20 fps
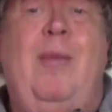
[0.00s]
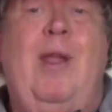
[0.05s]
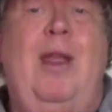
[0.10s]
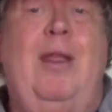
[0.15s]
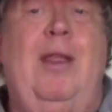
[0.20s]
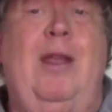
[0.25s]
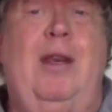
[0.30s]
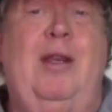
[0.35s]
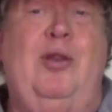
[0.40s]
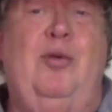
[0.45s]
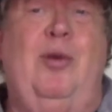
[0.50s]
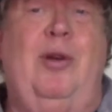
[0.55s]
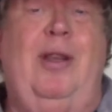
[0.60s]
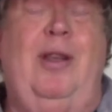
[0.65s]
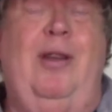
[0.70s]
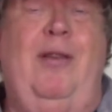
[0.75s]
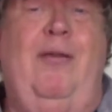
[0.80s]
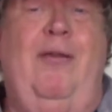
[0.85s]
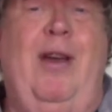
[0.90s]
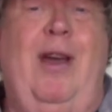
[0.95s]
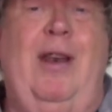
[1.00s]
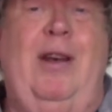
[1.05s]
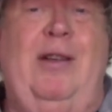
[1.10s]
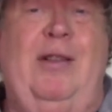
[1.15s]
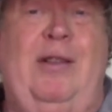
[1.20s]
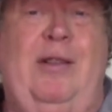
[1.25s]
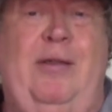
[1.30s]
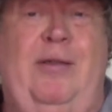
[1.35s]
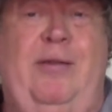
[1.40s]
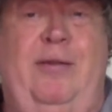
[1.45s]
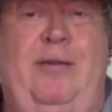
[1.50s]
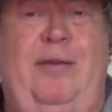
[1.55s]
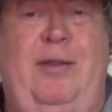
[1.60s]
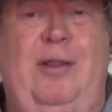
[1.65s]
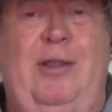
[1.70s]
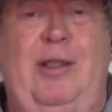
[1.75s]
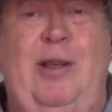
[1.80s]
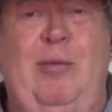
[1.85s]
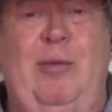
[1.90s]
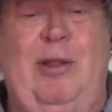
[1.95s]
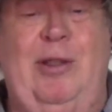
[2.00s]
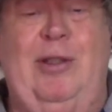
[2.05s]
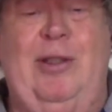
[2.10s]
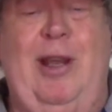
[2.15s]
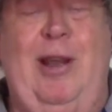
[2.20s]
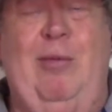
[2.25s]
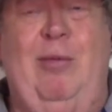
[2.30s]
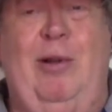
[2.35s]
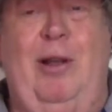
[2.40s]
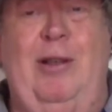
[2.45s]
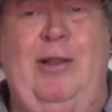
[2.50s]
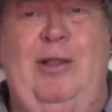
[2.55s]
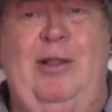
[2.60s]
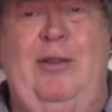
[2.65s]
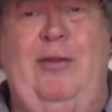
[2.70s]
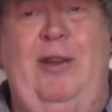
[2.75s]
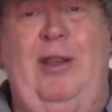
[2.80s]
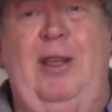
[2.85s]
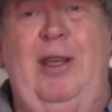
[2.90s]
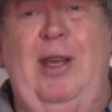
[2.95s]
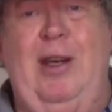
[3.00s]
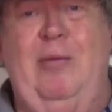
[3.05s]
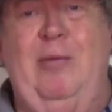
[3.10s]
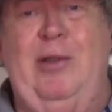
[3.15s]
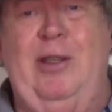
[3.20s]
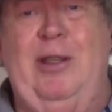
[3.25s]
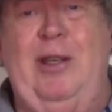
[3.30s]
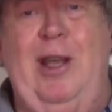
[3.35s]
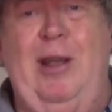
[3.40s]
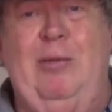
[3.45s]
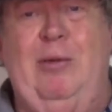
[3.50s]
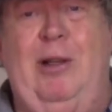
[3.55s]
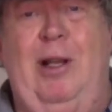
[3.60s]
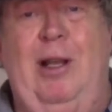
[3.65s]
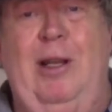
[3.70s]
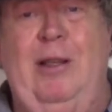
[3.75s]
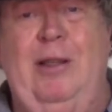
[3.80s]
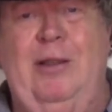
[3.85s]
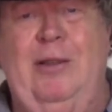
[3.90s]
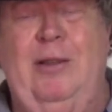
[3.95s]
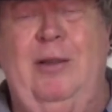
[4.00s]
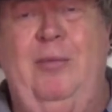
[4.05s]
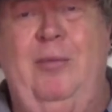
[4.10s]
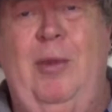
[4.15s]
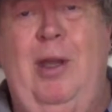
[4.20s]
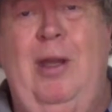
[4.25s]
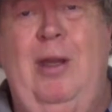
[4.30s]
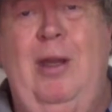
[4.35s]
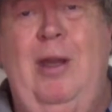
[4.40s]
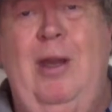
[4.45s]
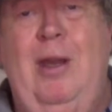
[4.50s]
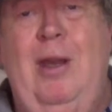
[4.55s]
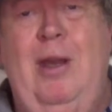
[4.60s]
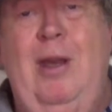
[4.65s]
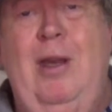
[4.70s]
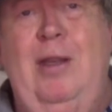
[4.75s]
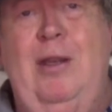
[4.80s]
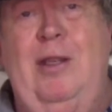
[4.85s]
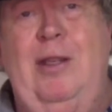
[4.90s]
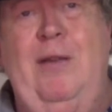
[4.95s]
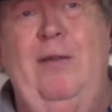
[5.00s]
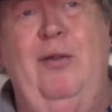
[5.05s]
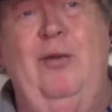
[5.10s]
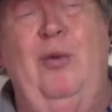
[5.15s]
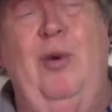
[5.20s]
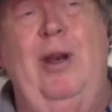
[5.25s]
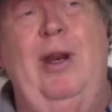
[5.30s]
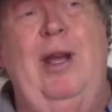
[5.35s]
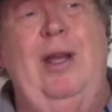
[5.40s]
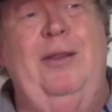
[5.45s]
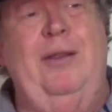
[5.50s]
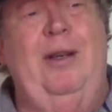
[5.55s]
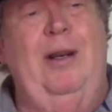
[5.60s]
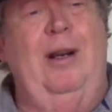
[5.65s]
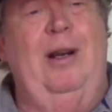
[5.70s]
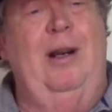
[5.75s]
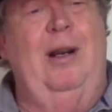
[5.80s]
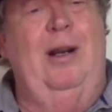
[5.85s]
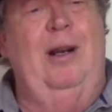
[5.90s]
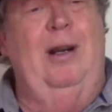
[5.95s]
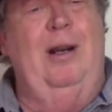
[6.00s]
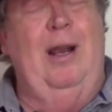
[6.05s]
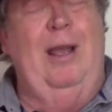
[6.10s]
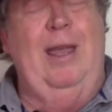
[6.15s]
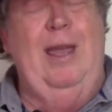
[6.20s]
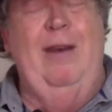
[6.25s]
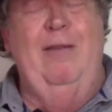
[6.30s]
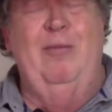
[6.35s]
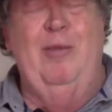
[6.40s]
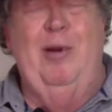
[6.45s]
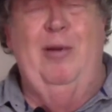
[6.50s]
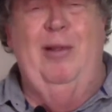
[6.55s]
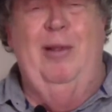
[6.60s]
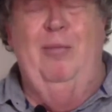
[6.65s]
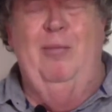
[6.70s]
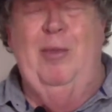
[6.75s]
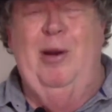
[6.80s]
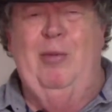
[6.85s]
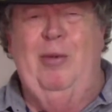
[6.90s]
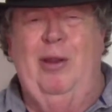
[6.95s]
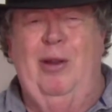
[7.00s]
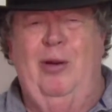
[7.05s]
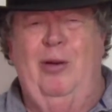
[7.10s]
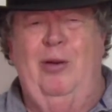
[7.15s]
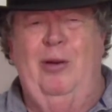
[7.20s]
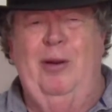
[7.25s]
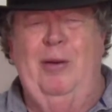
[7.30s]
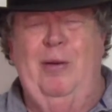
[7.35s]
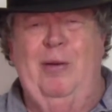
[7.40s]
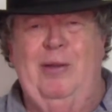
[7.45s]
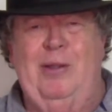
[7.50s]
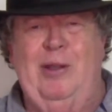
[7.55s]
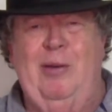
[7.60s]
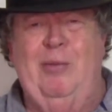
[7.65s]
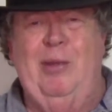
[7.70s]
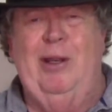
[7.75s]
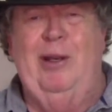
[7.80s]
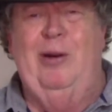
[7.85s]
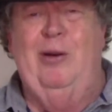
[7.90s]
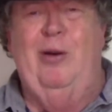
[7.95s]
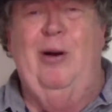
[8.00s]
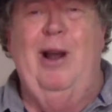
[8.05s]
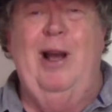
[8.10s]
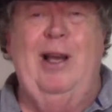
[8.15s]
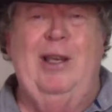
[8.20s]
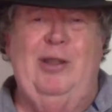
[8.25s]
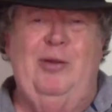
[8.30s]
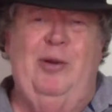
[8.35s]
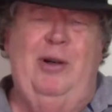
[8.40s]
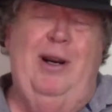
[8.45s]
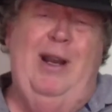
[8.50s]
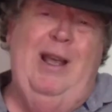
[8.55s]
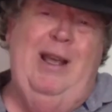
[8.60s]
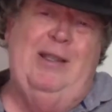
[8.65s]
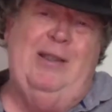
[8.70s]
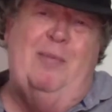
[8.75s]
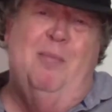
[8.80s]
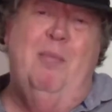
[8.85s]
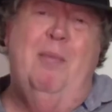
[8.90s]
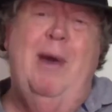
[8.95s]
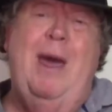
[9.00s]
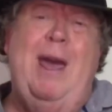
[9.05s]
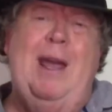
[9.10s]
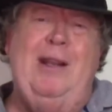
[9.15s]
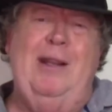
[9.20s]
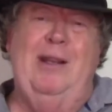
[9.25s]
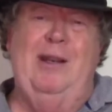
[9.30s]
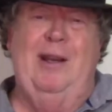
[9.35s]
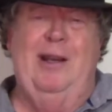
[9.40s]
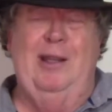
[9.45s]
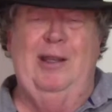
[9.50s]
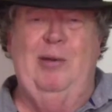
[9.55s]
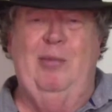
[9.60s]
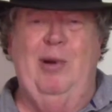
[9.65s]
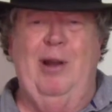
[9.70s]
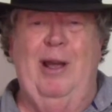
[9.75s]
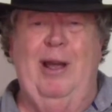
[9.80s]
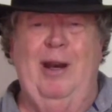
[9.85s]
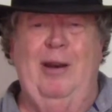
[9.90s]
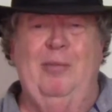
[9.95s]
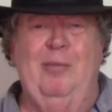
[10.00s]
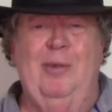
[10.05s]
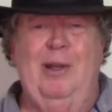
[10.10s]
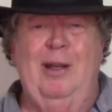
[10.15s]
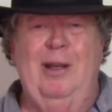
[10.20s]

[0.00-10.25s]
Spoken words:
That is one of the advantages of some of the stabilizers if you can get them stabilized. There's even one out there, I can't remember the whole name, it's something cross where it has a magnet on the bottom.